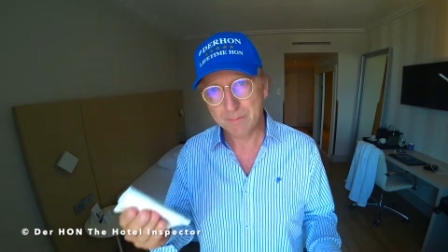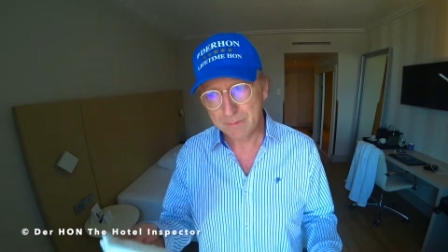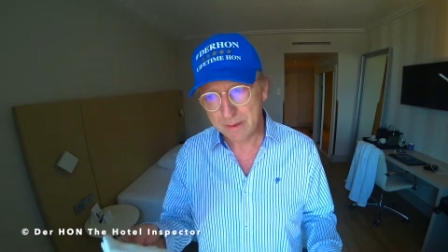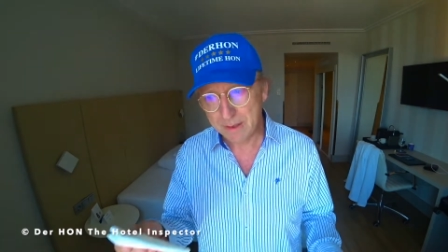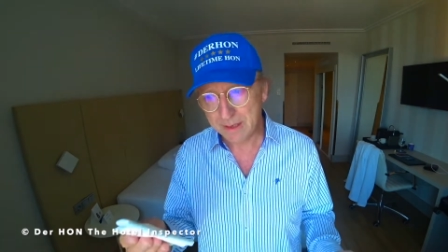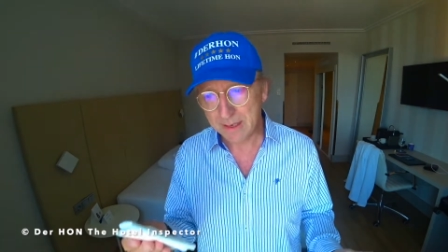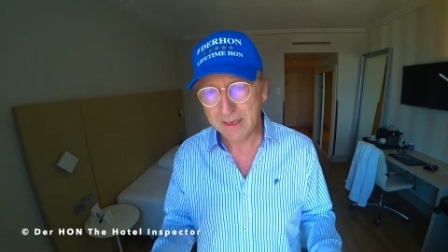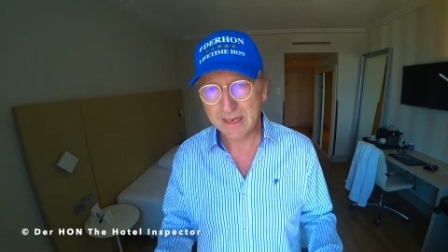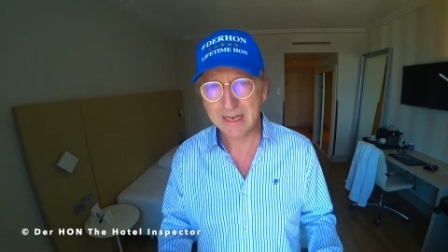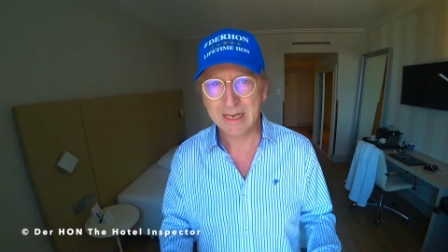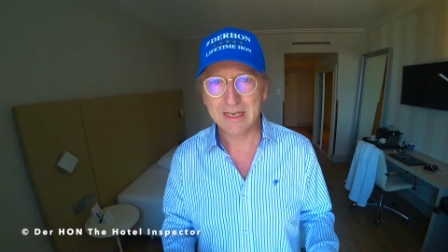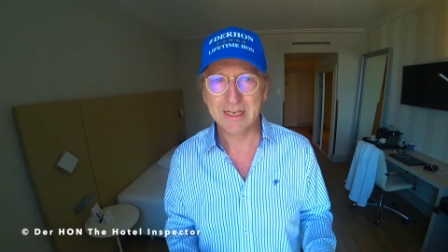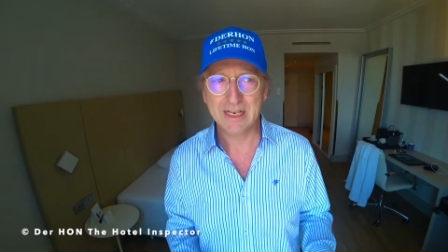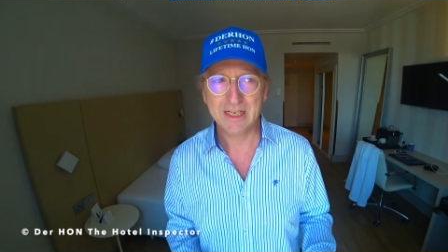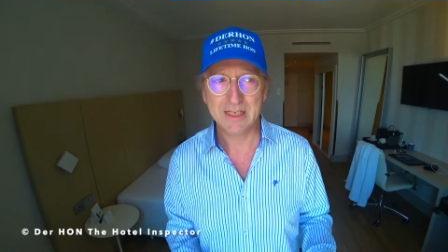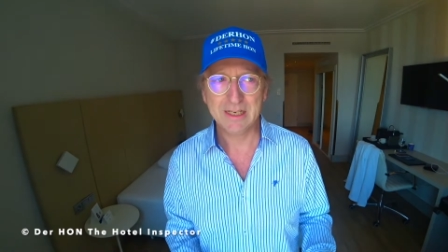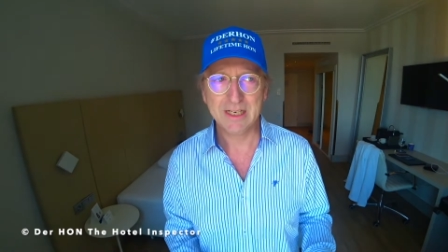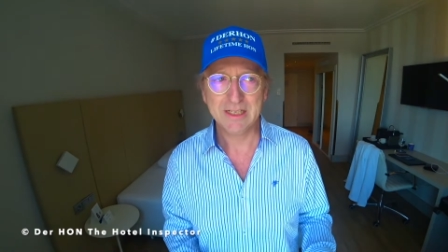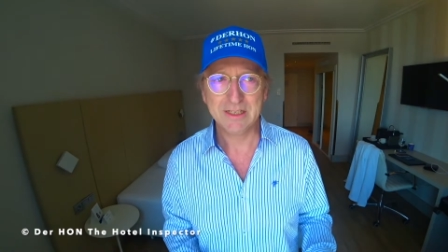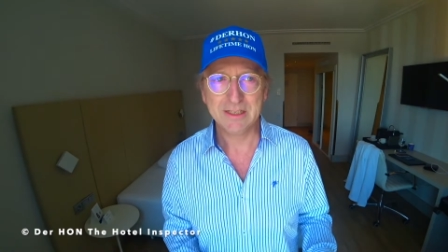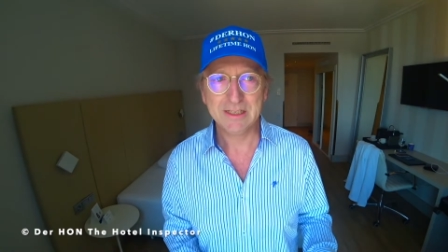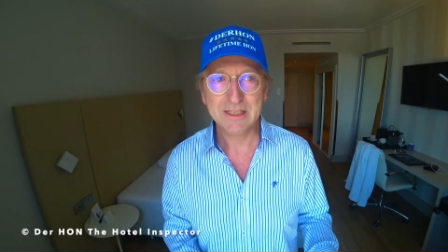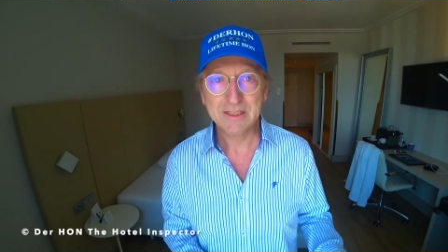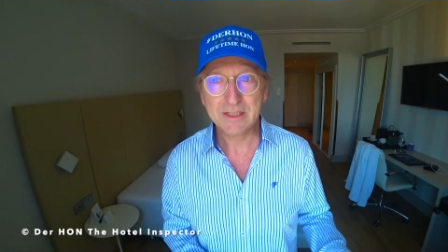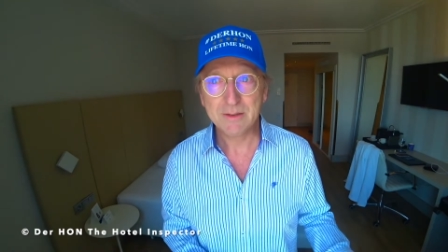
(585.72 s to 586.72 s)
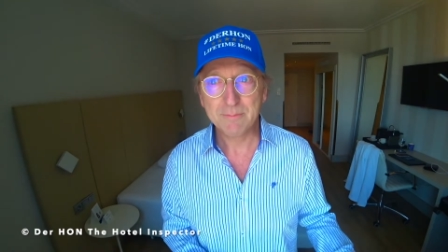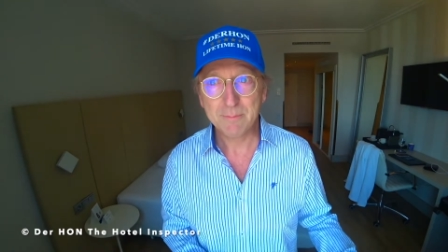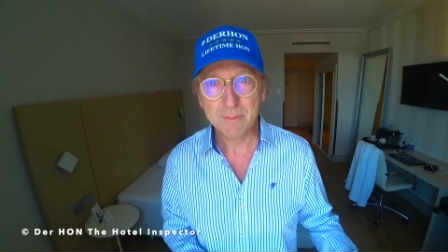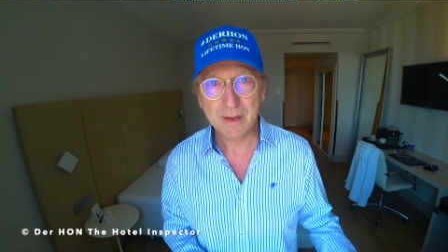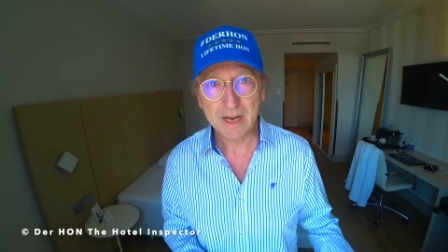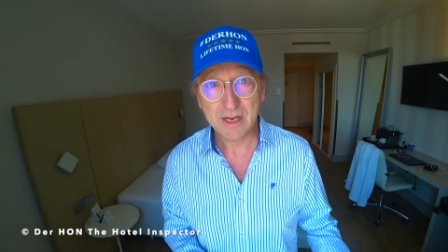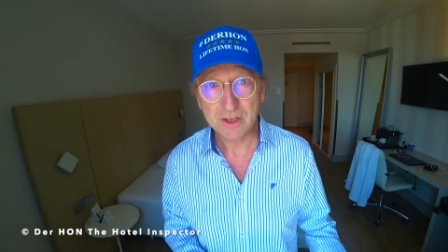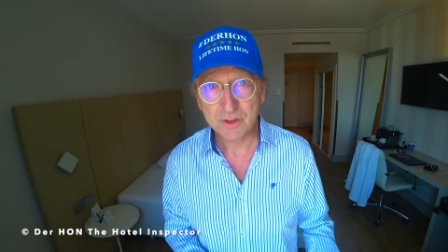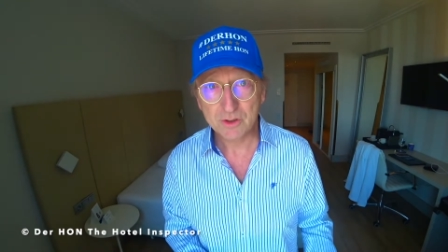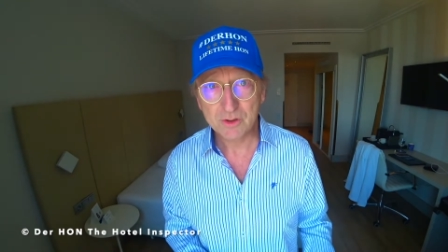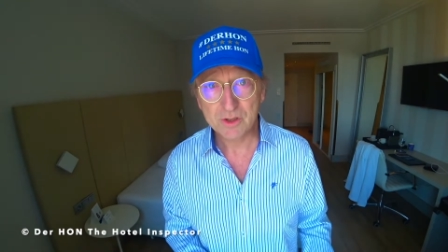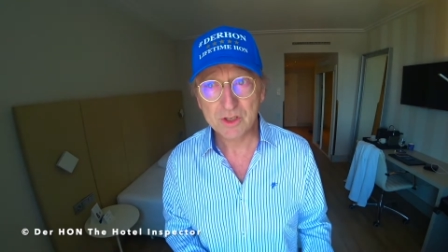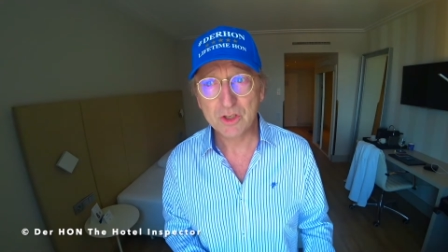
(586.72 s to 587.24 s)
Cleanliness is a
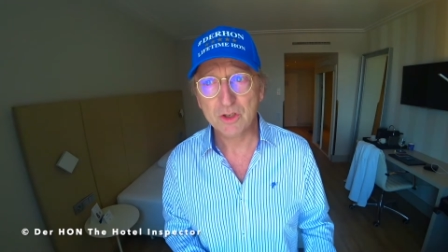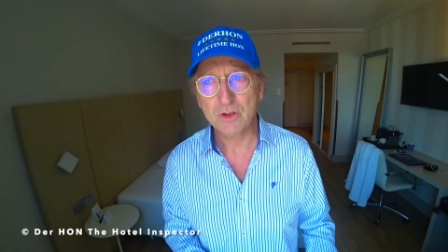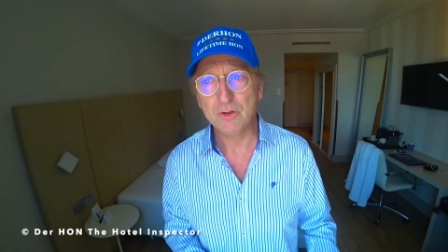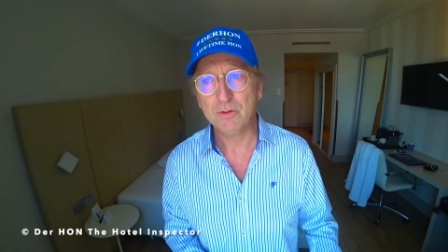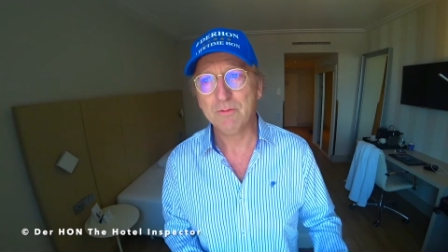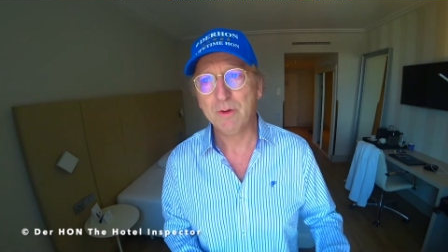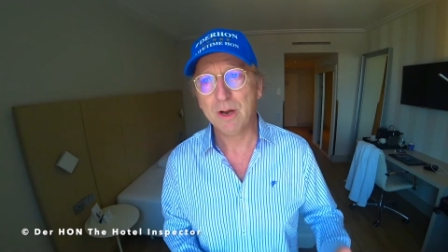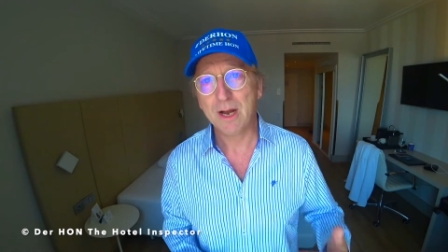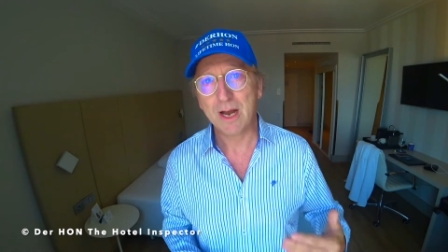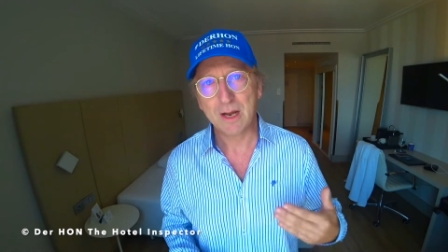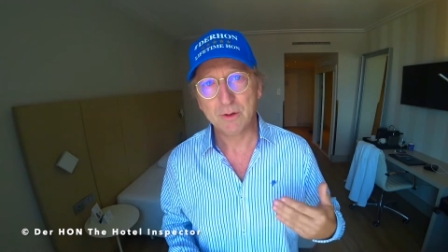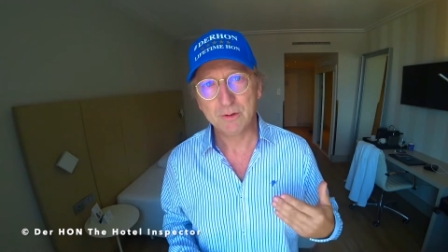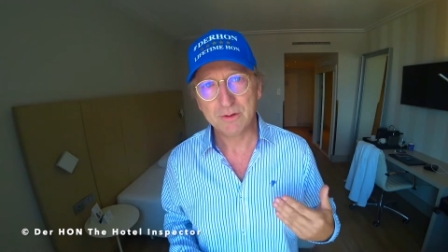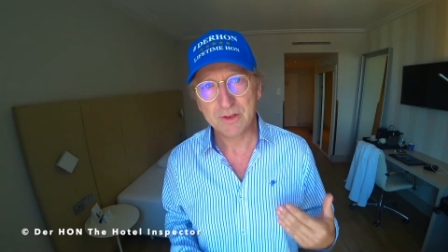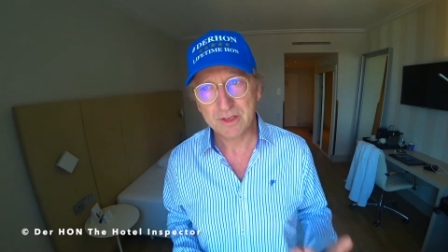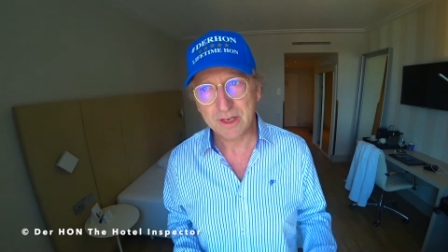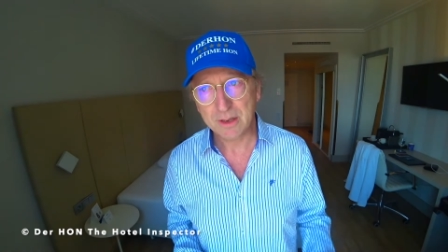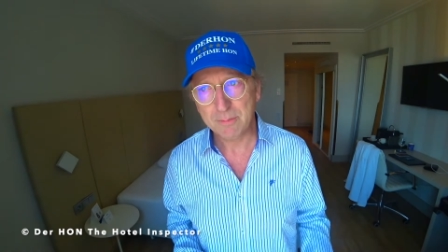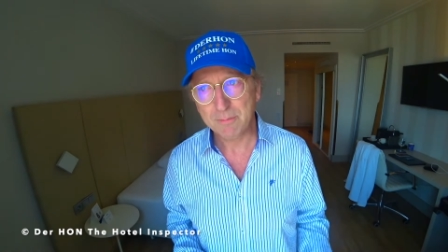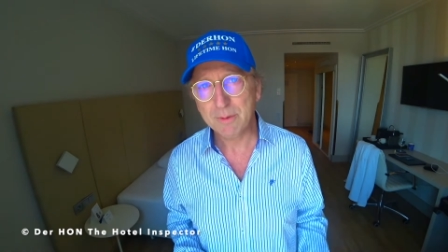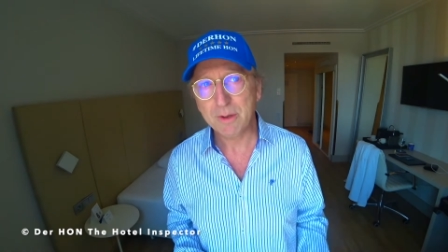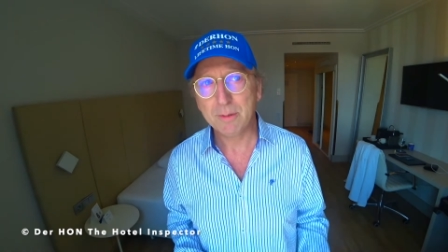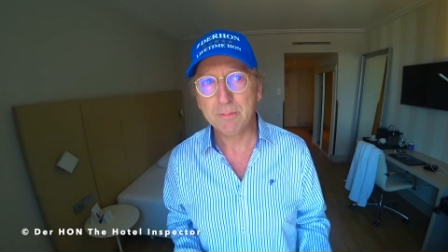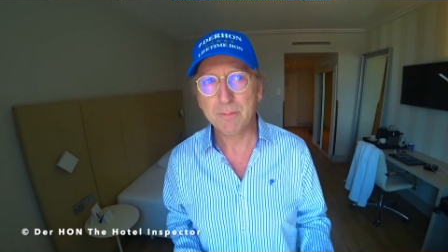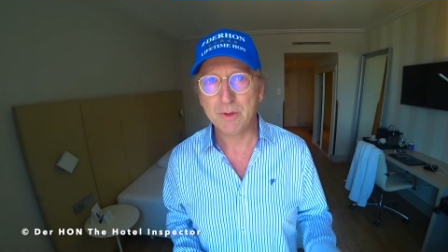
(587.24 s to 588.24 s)
major issue for housekeeping